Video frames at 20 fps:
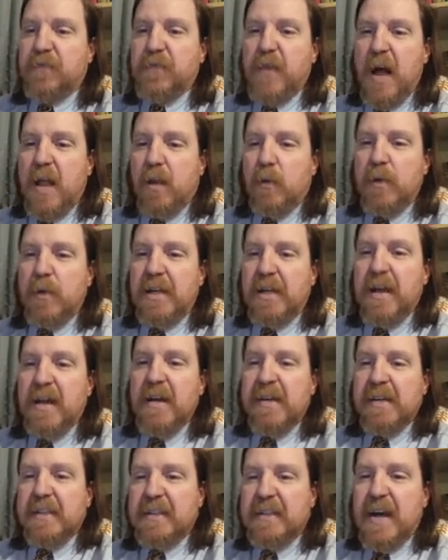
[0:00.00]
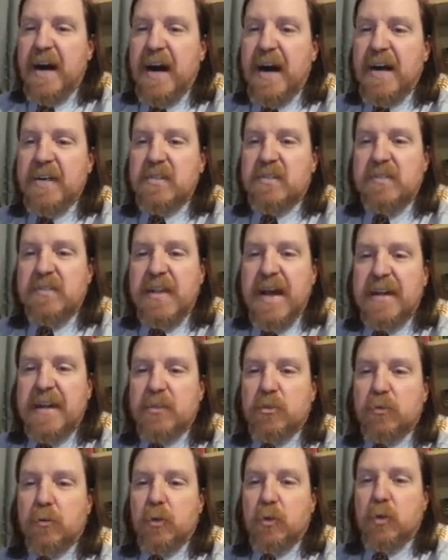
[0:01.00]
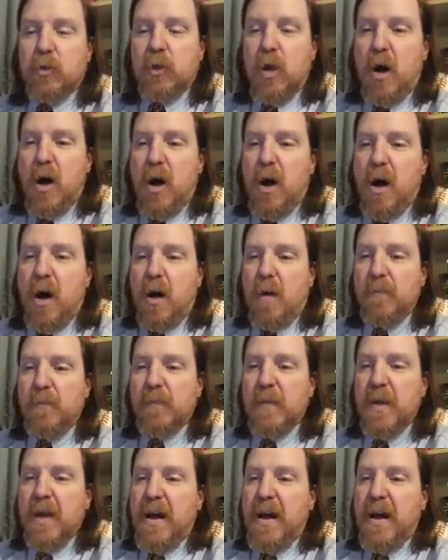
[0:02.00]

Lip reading: following God's natural law.